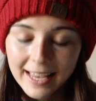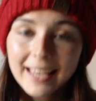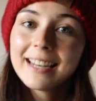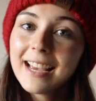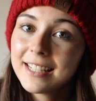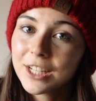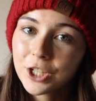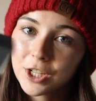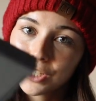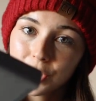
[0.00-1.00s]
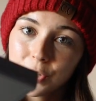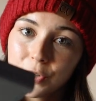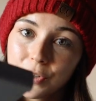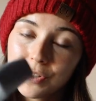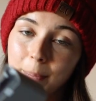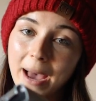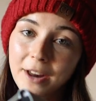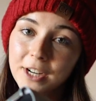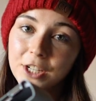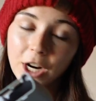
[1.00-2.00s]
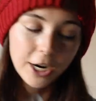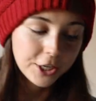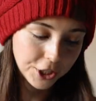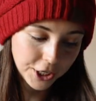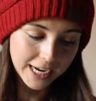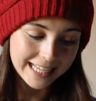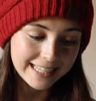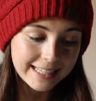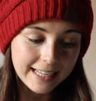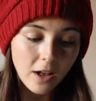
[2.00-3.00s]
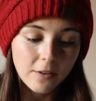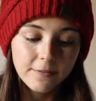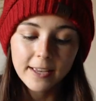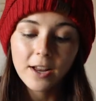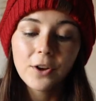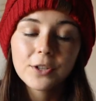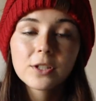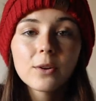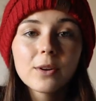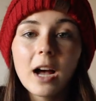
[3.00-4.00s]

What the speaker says: In addition to the battery charger itself, it also